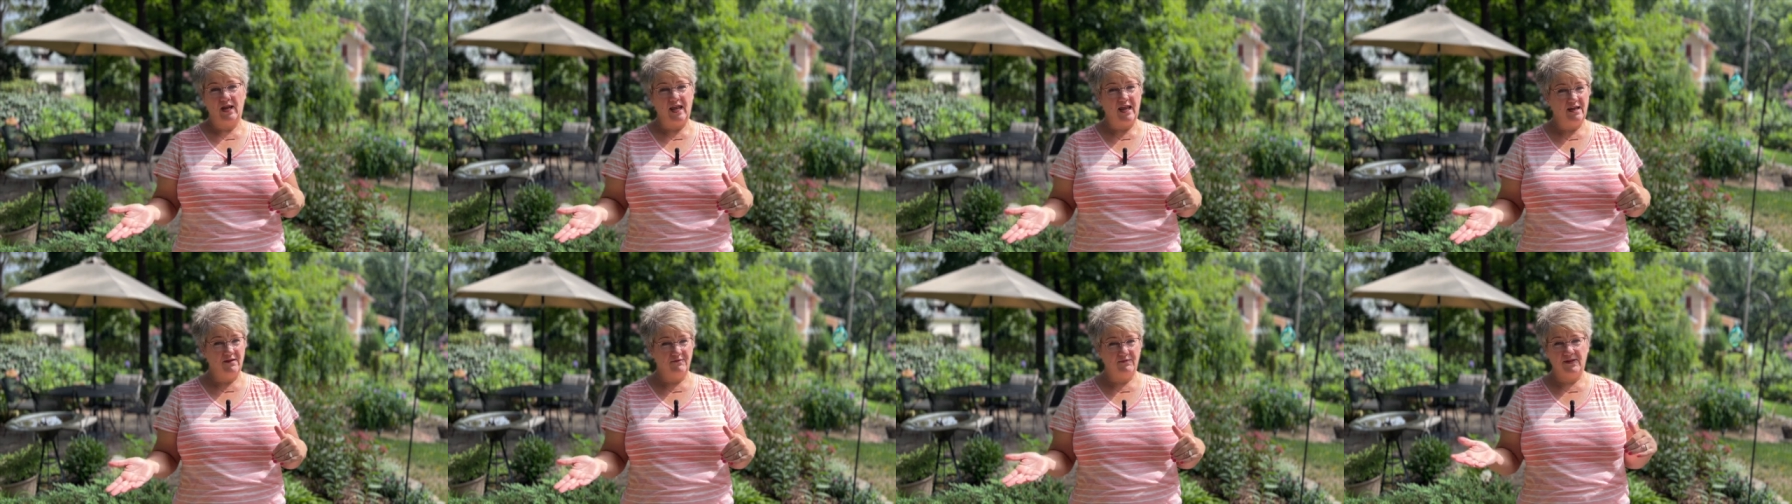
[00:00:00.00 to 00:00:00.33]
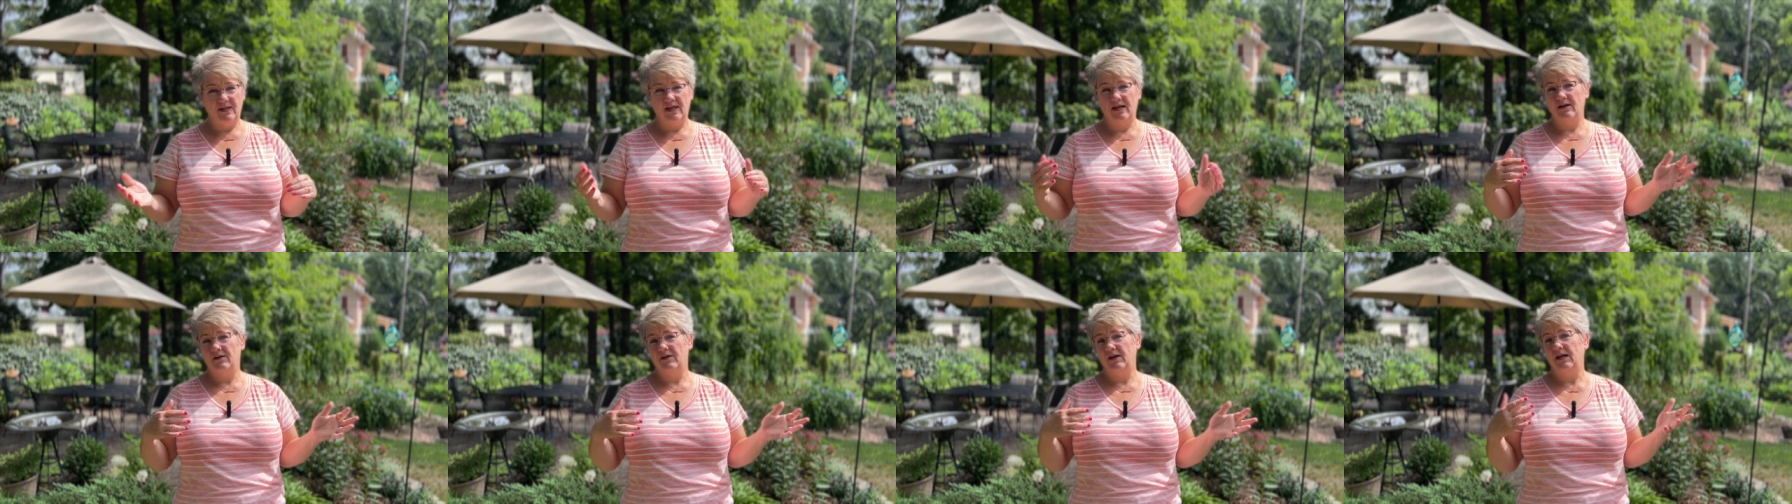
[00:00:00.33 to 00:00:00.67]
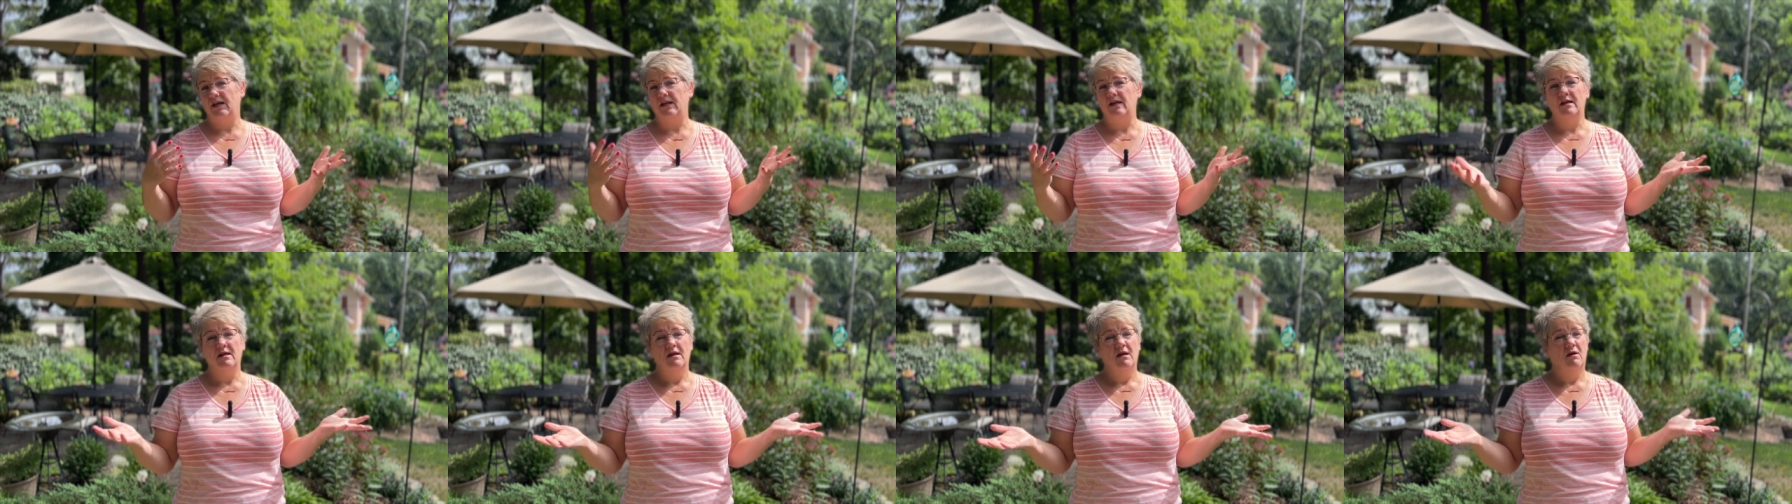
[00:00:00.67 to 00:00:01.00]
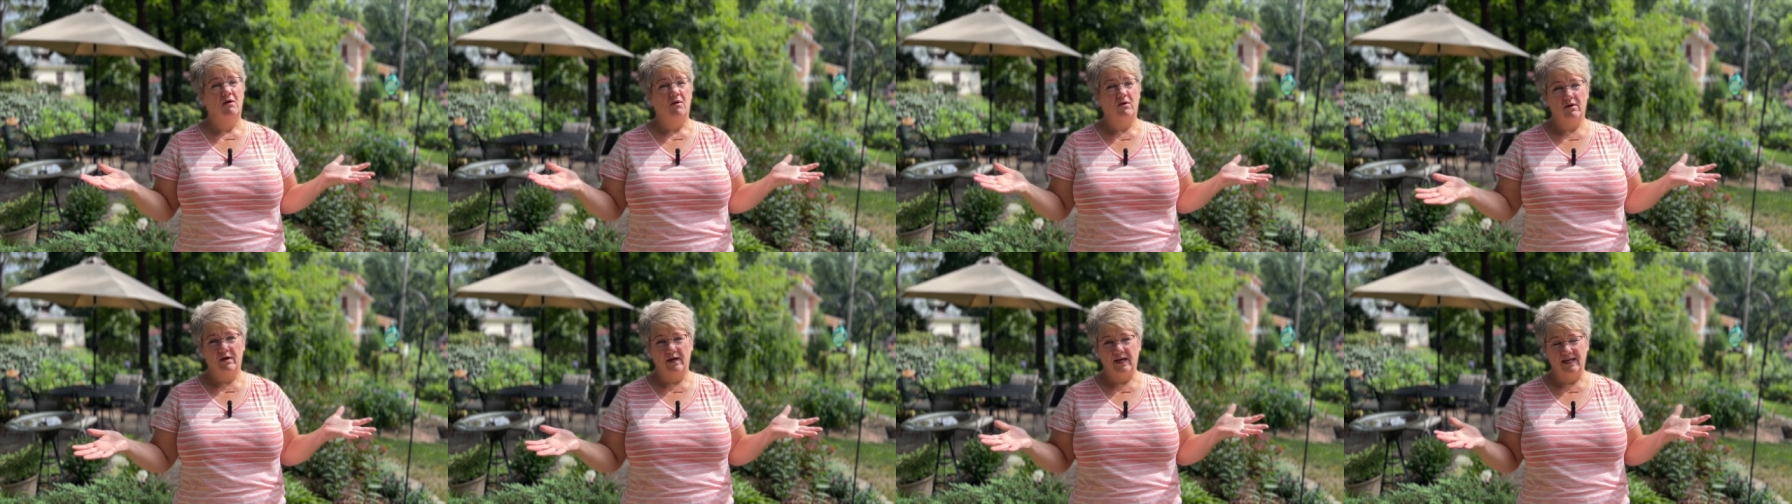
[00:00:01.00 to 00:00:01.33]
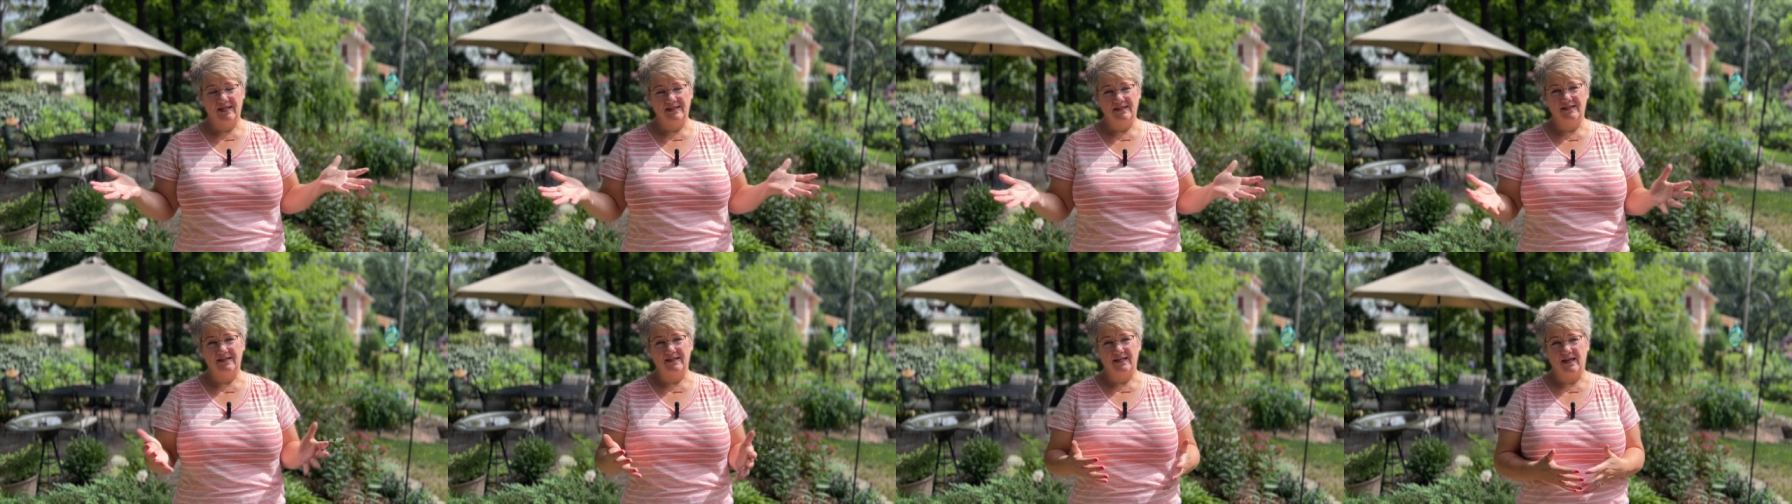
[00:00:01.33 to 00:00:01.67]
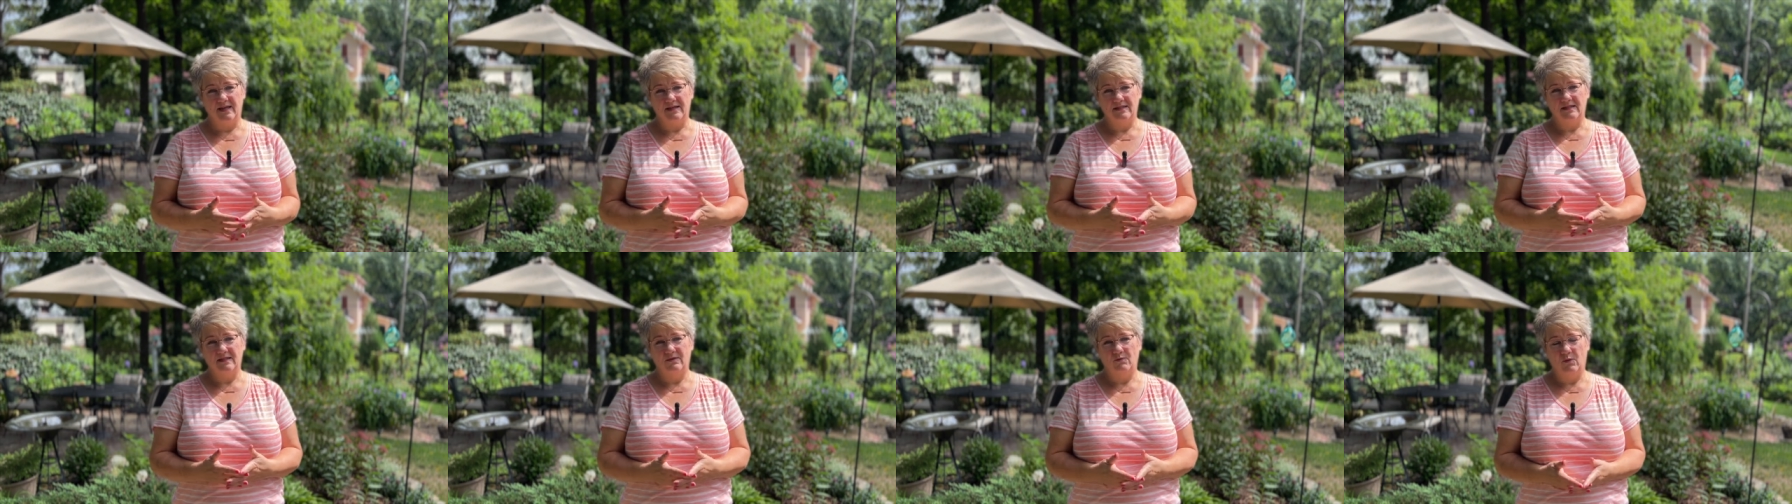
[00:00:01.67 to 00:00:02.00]
aviary, or
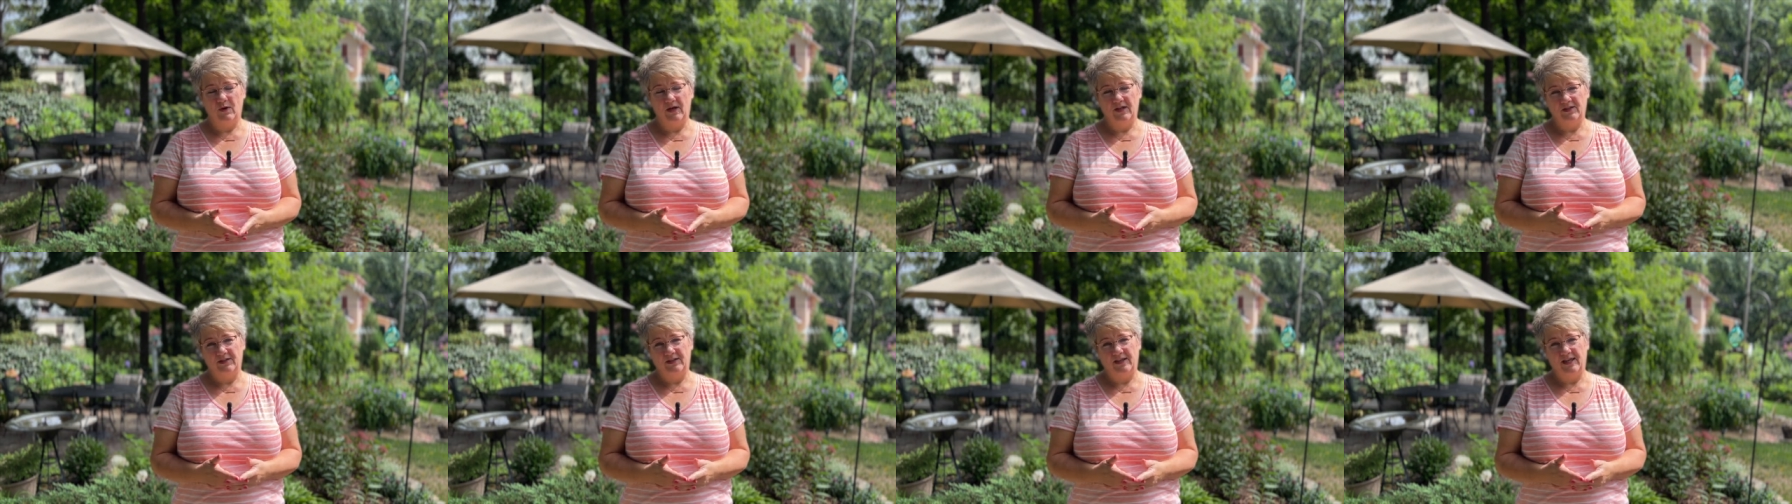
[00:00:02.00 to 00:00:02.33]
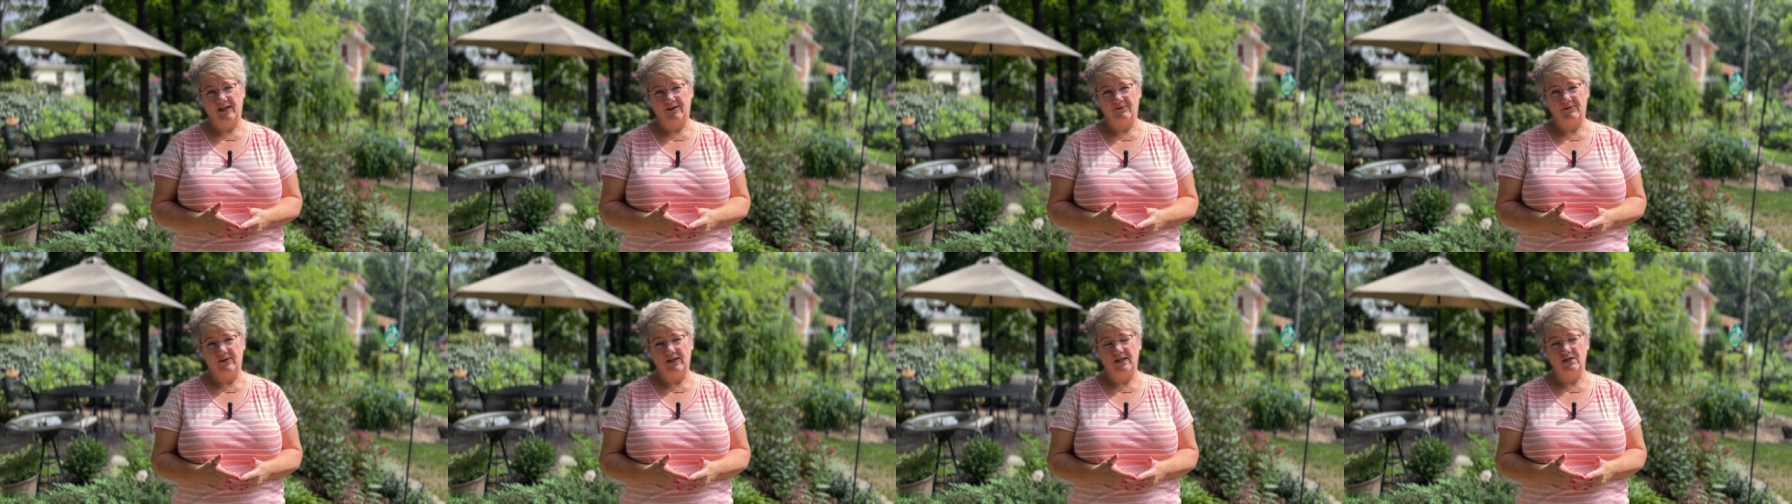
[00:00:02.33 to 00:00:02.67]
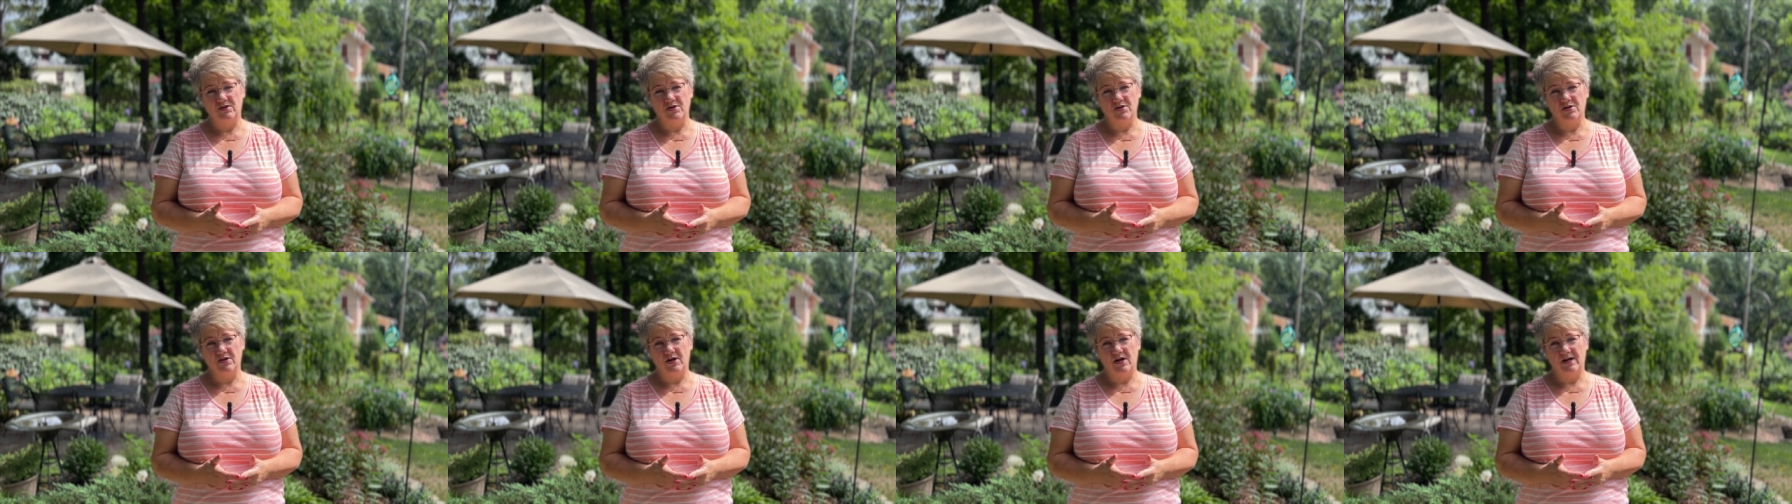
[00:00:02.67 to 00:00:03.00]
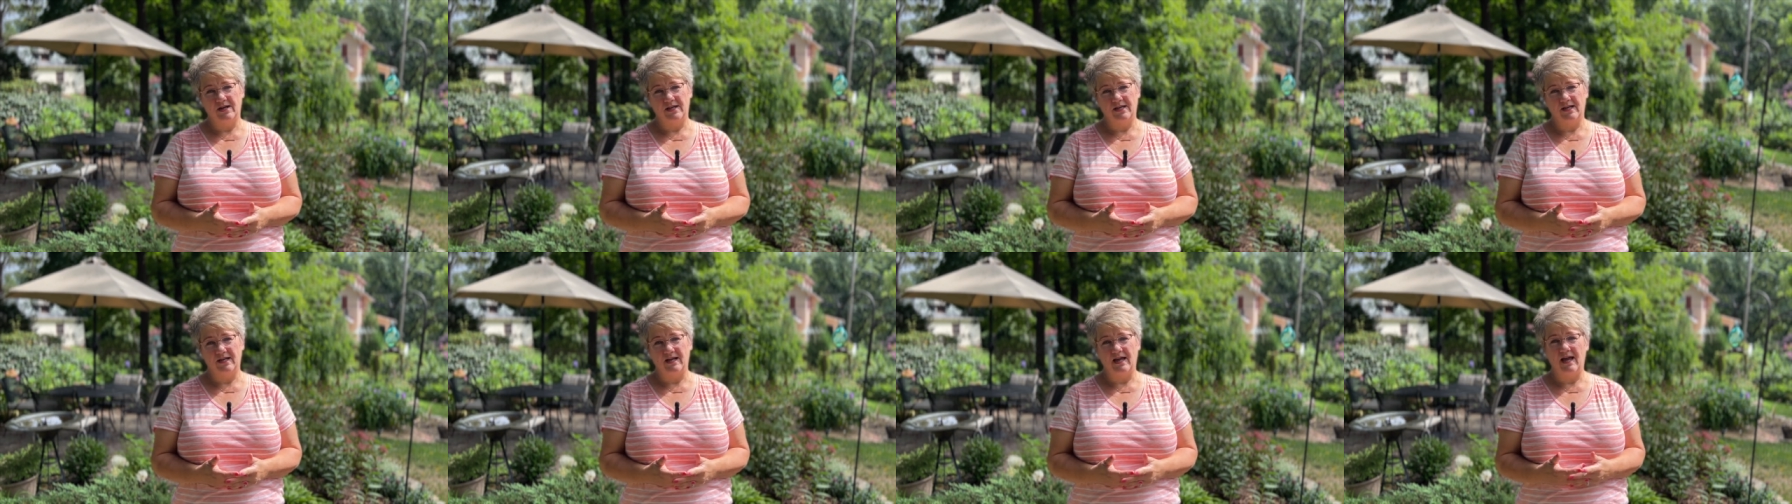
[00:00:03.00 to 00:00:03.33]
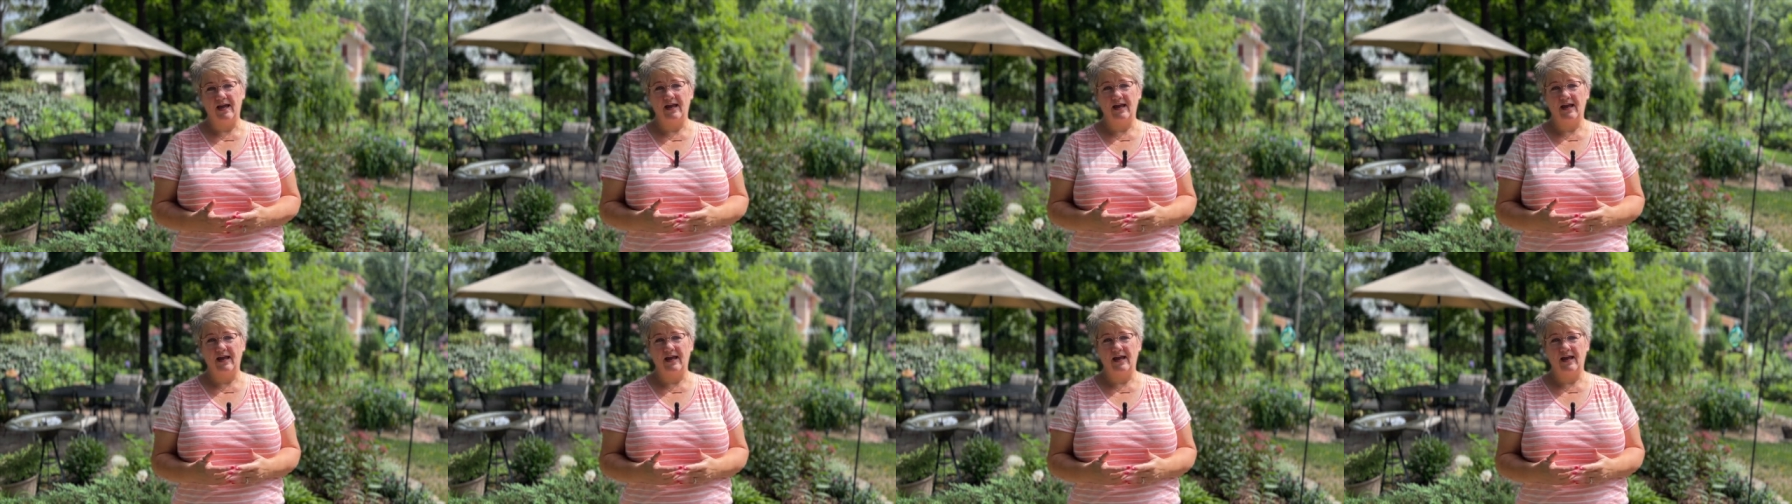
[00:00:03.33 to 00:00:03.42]
insect wildlife in your garden.